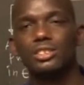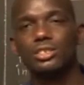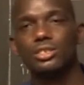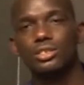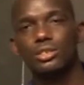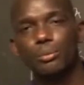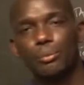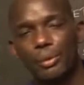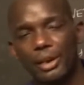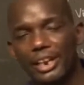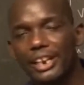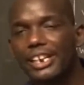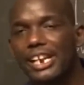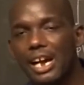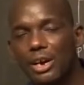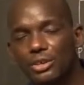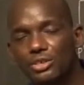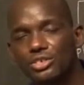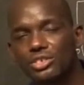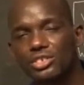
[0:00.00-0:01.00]
break
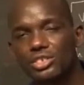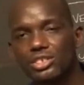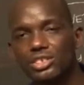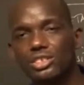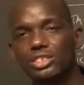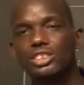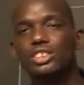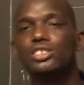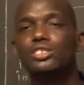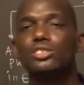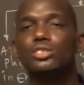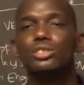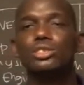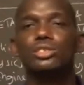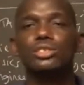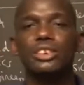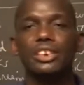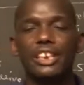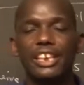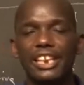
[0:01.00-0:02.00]
down
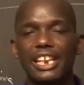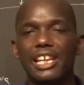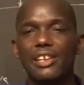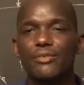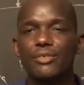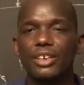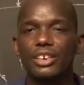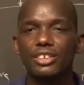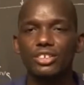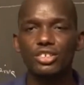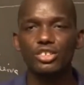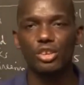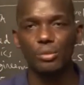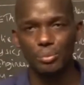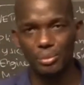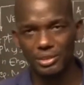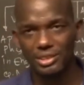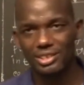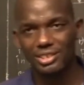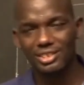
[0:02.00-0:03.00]
into 11
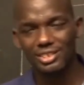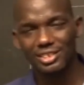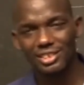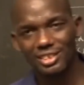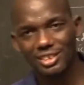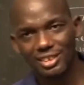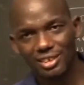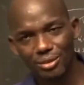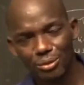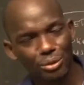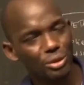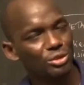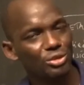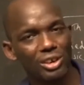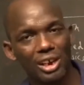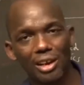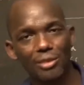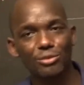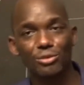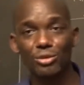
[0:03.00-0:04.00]
topics, which you
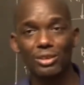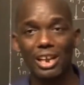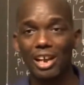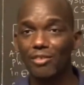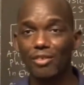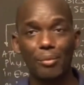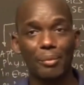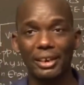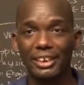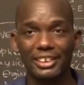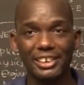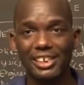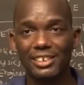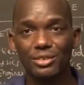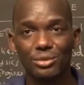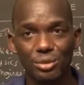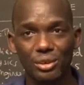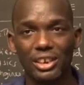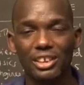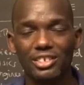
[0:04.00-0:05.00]
have to cover, my dear
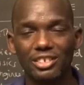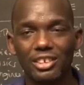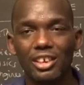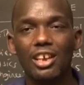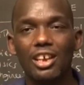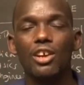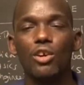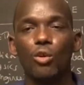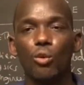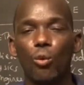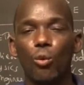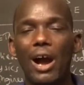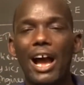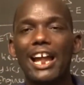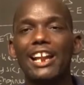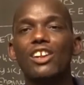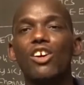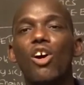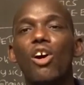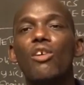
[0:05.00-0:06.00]
students.
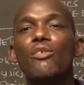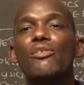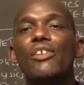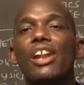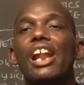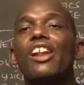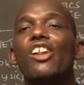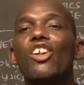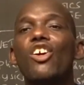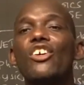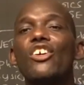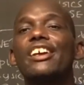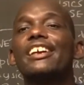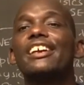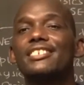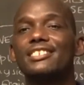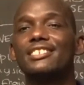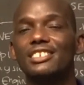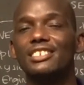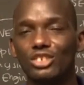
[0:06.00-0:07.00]
One of the
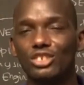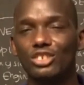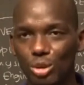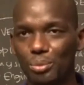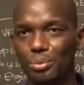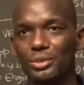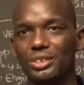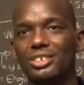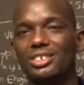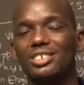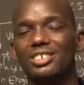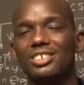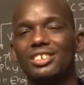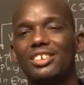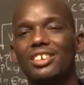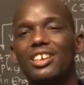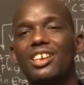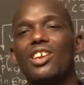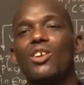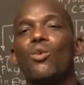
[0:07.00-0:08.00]
longest topic,
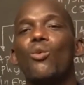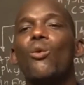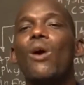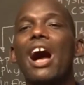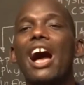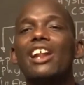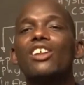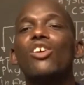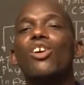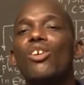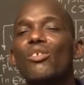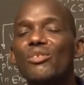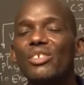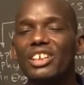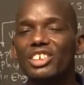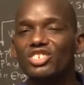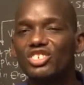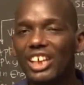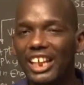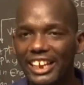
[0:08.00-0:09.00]
one of the
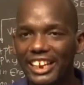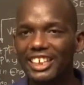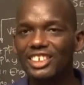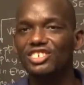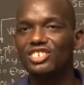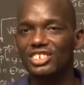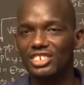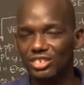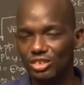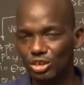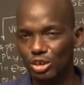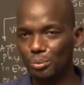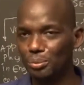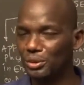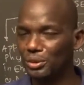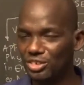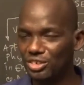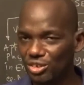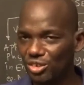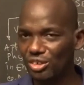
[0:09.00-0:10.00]
challenging
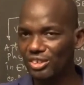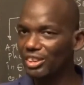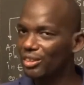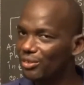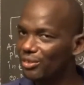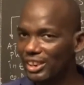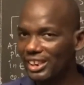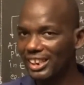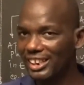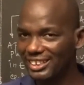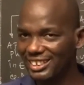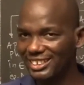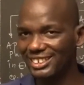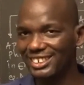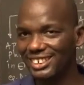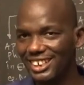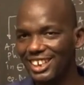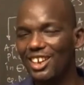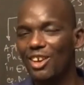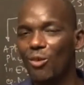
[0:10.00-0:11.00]
topics, not difficult,
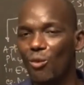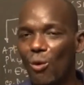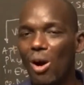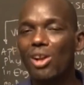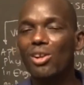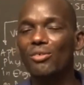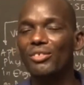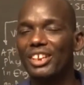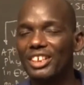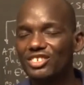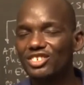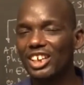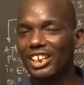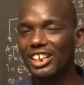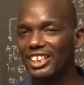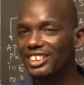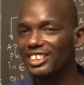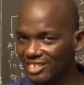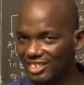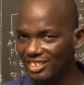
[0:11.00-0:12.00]
one of the
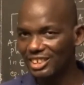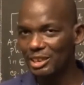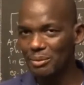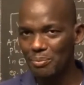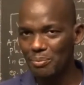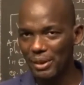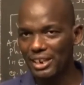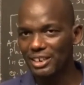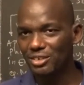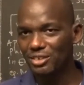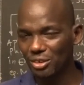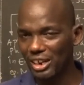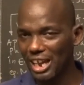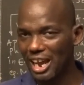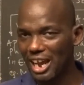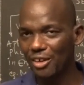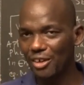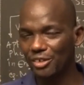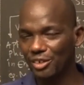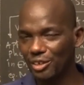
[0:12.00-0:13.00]
challenging, depends on
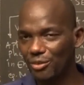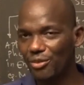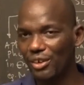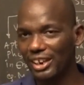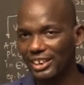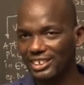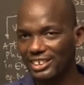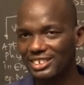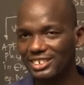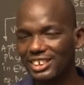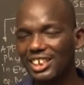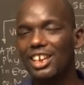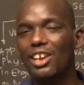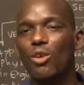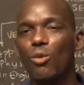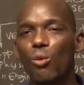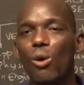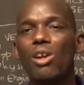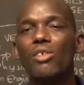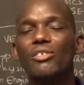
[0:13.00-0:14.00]
how you define it,
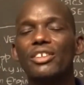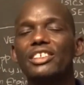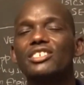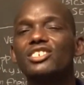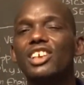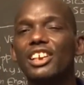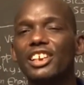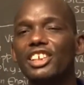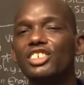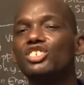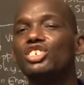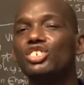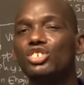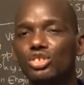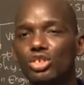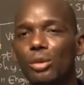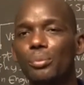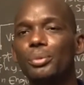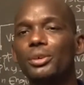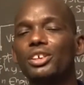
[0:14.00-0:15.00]
one of the challenging
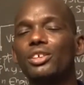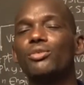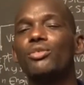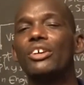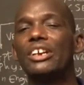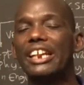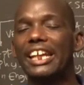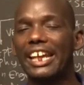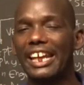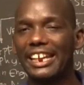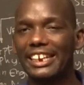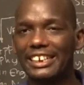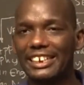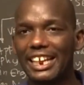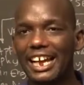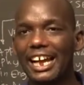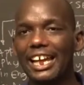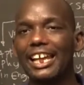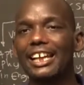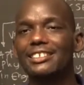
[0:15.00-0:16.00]
topic for the
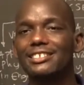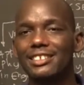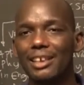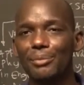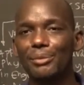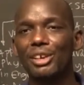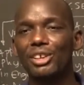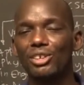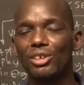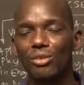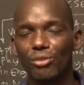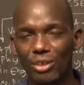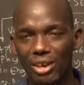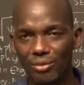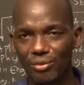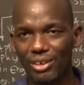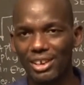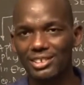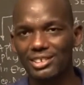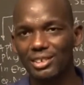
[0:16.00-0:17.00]
entire subject of
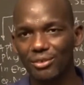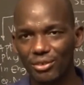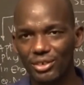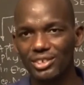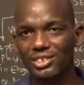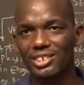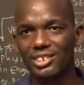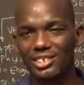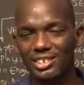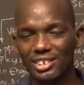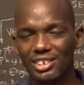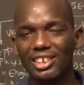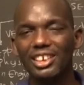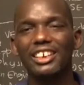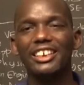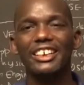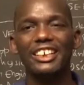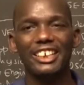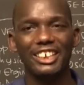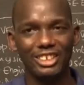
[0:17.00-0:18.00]
advanced physics
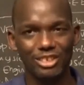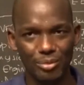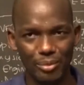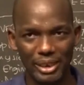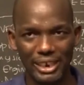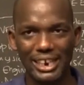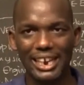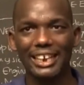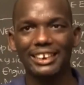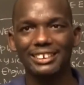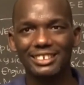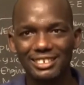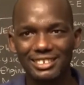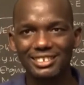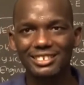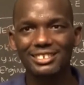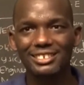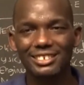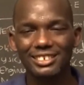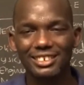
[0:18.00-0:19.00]
is
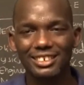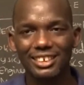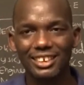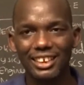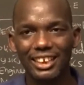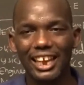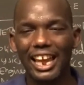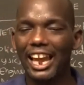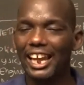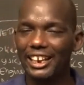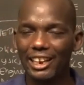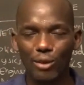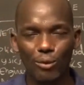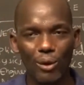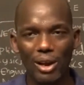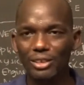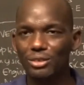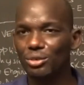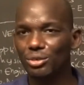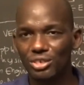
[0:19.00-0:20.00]
mechanics. And I
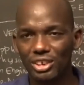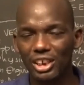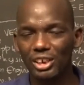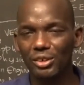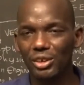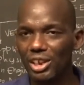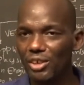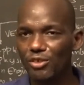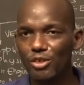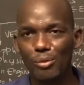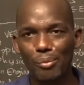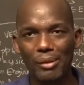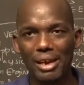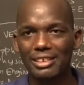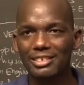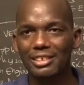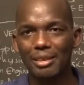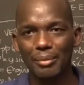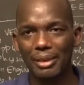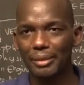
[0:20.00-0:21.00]
want to tell you, if you
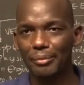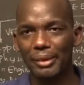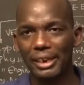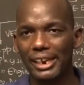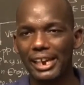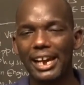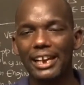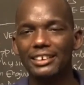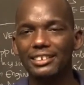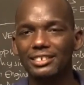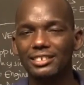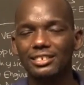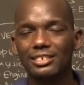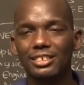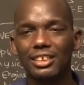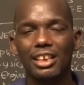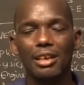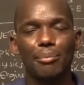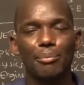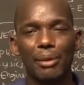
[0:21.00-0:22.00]
master mechanics,
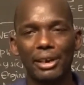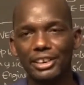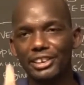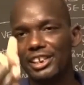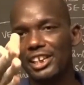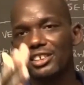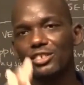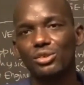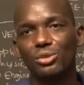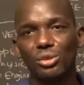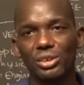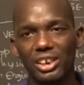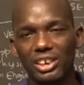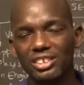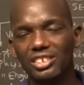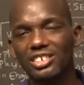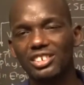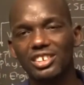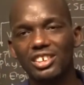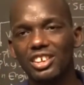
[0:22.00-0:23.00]
my dear
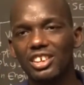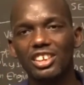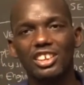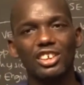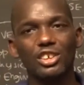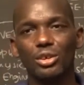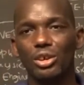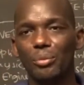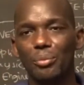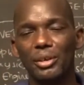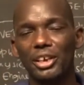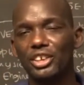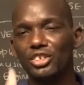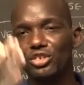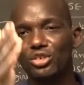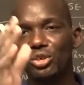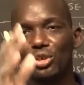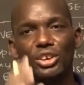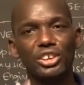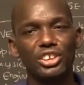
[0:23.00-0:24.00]
student, you'll be
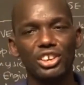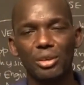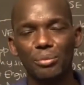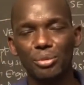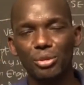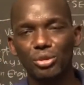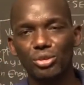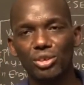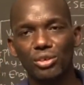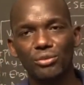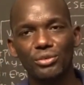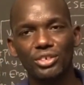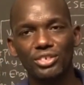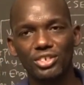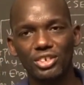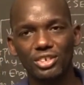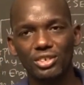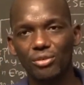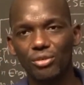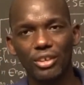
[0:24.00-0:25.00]
enjoying the beauty of
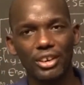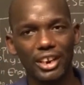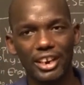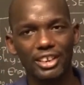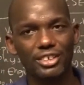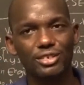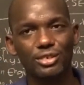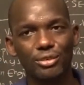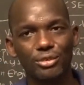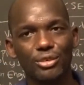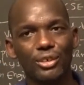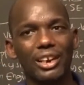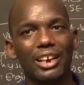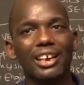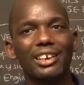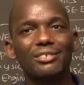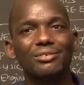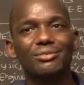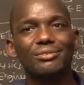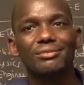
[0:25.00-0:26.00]
physics for the rest of your
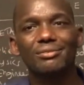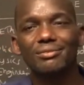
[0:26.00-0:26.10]
life.